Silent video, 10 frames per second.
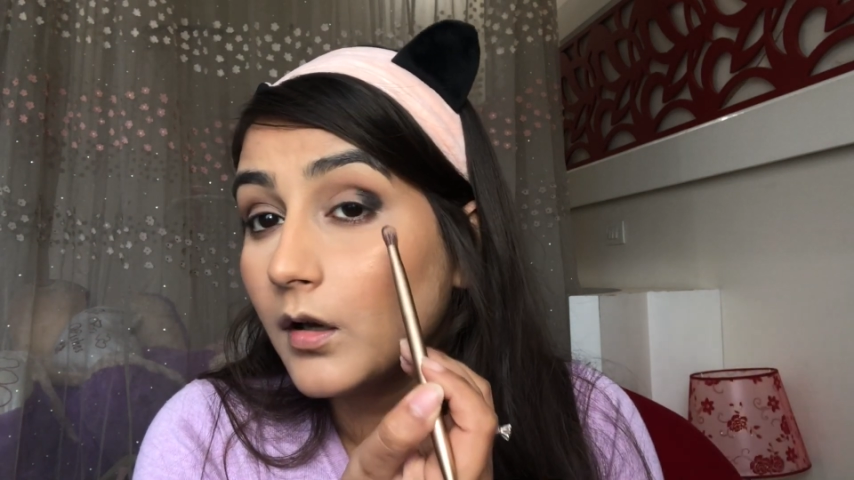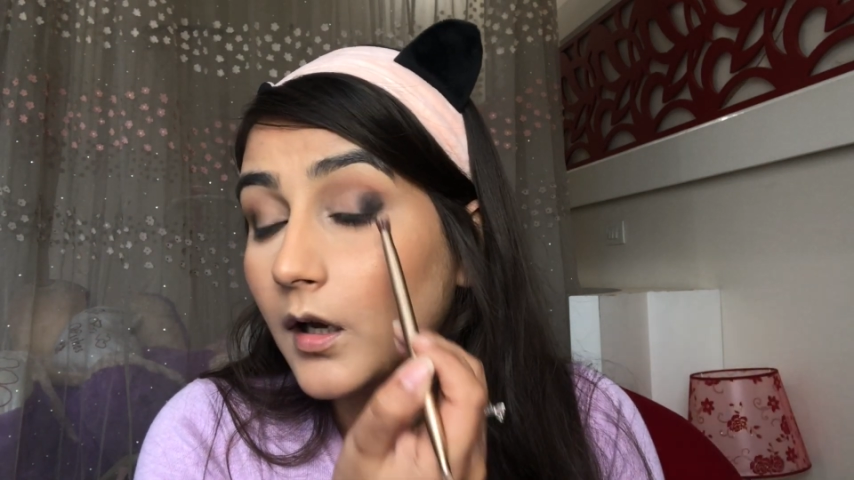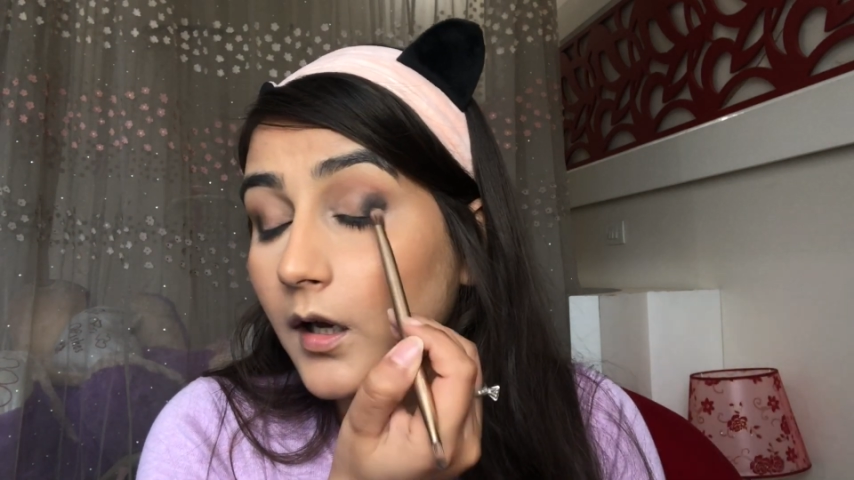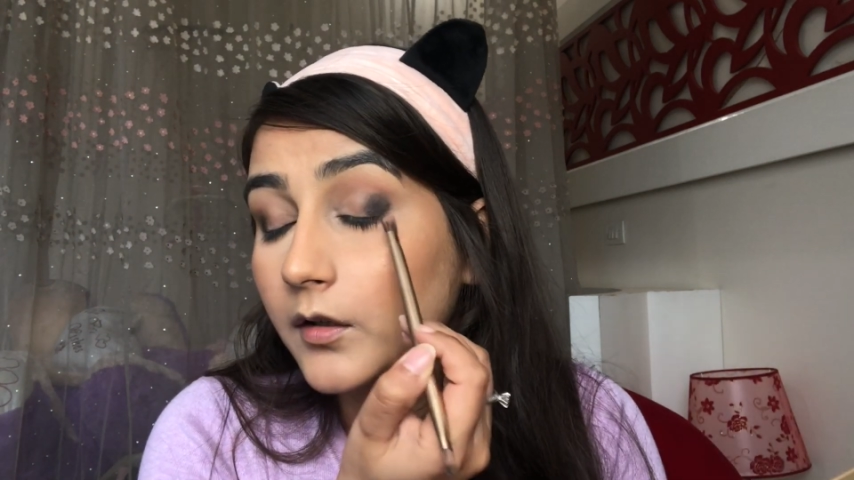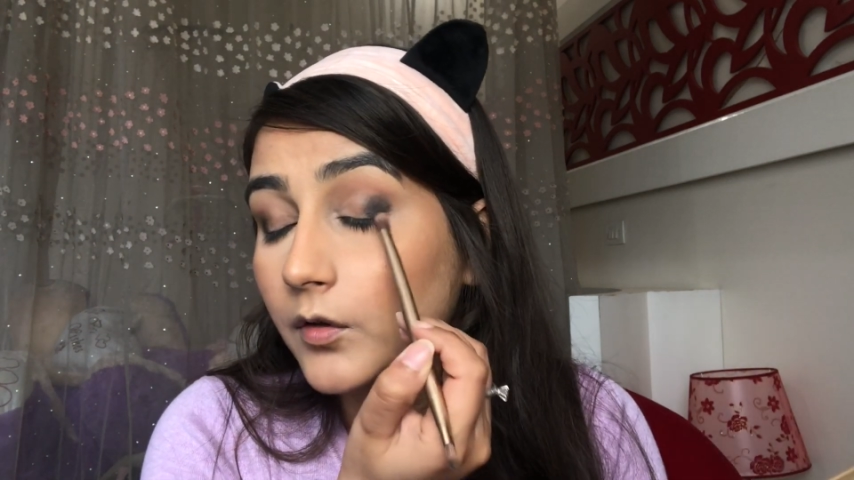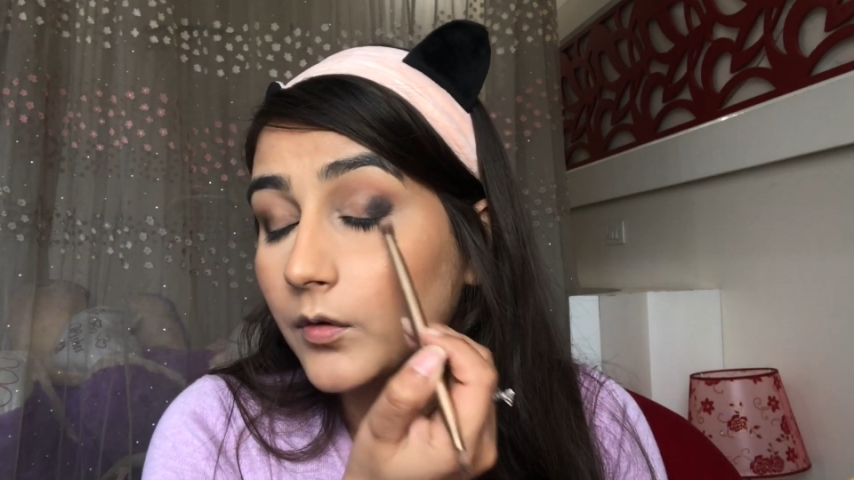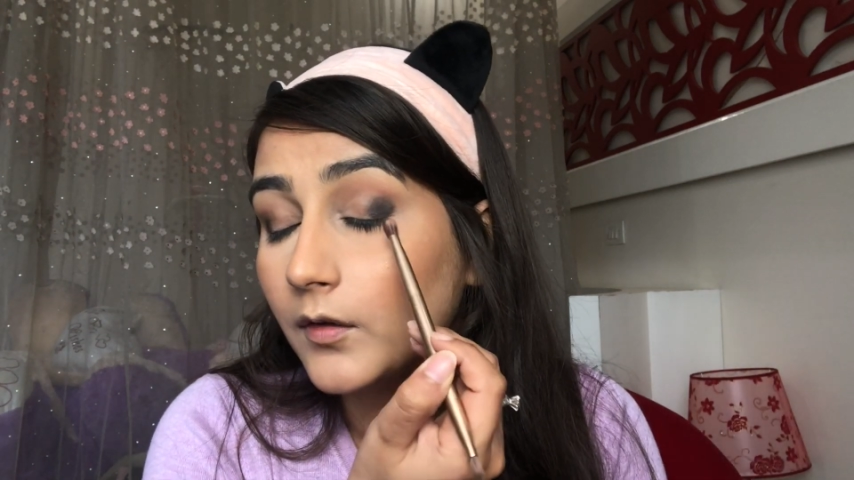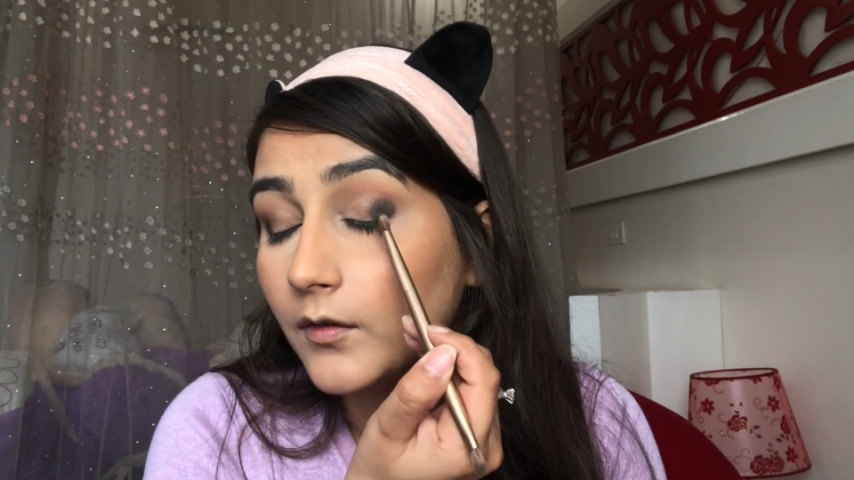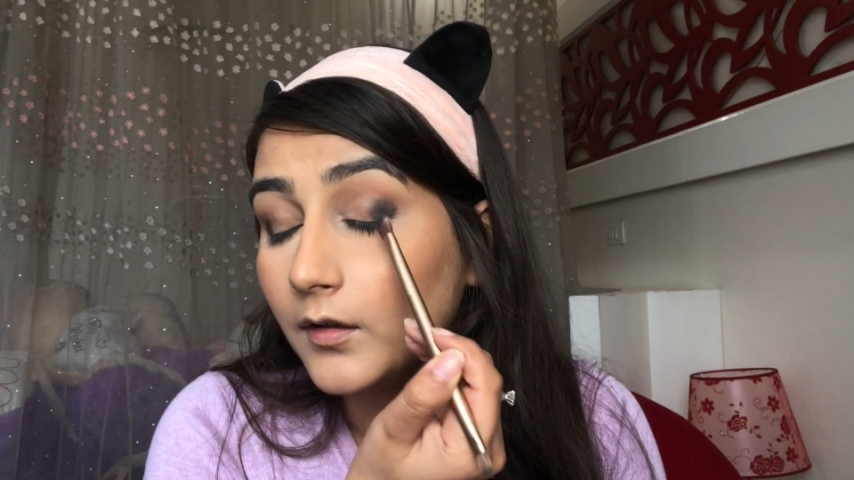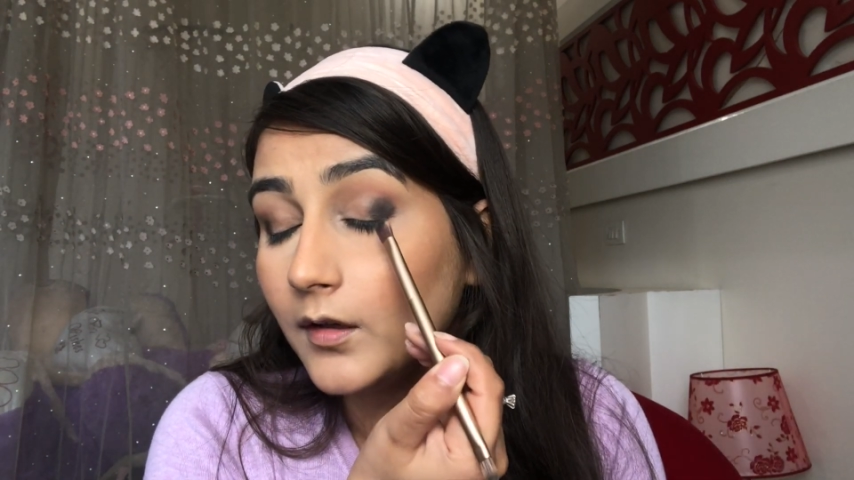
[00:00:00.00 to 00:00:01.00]
And you
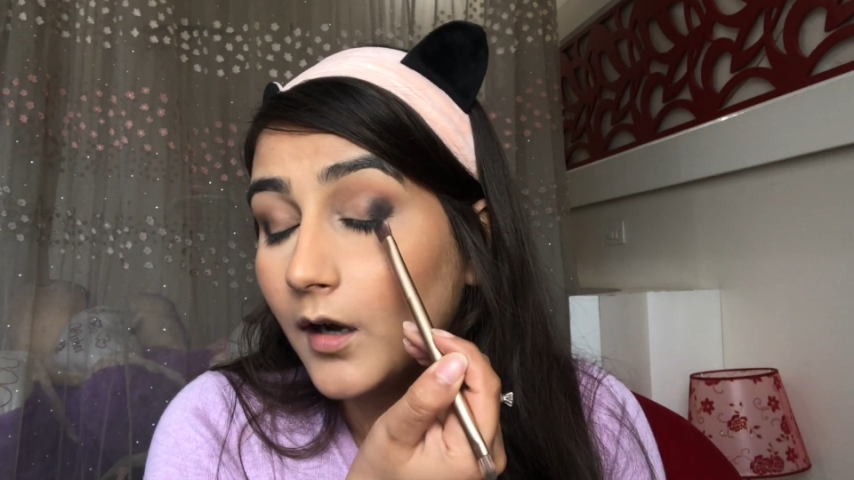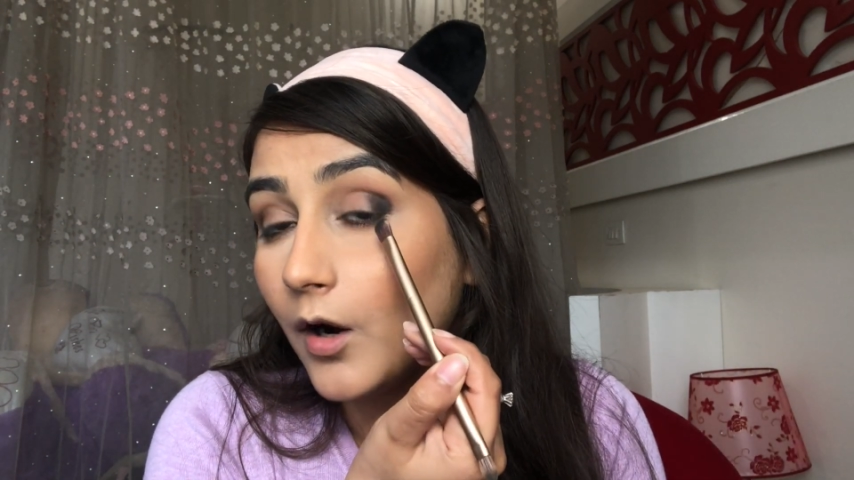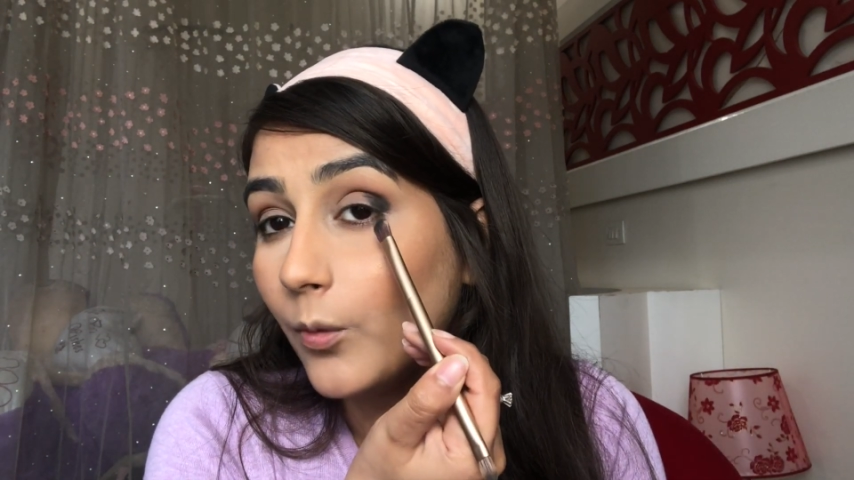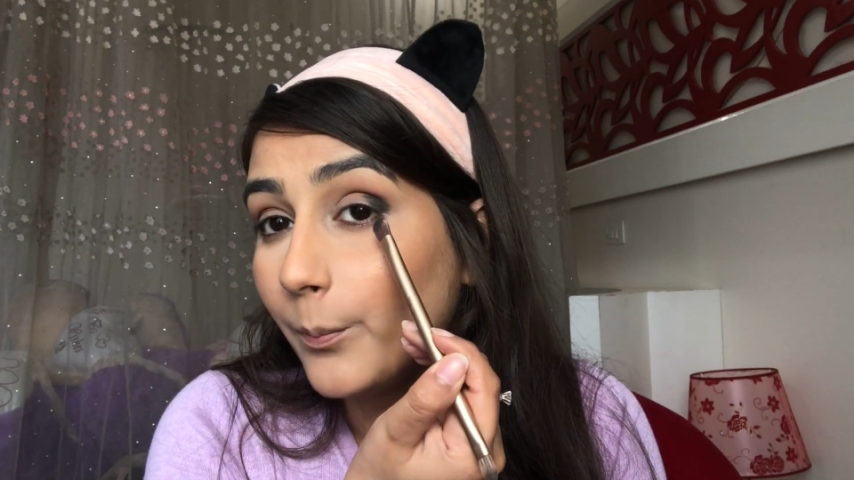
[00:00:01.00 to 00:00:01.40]
can see how